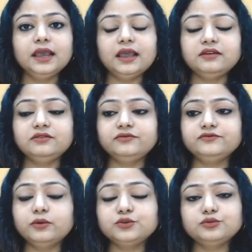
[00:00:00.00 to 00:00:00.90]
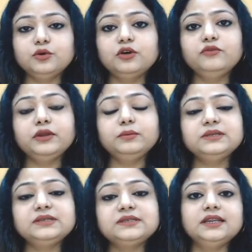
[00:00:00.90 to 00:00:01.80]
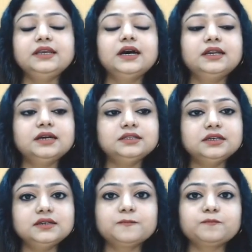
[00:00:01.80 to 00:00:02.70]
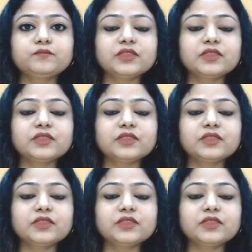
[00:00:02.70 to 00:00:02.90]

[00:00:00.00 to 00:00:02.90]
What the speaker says: and from tomorrow we'll be studying another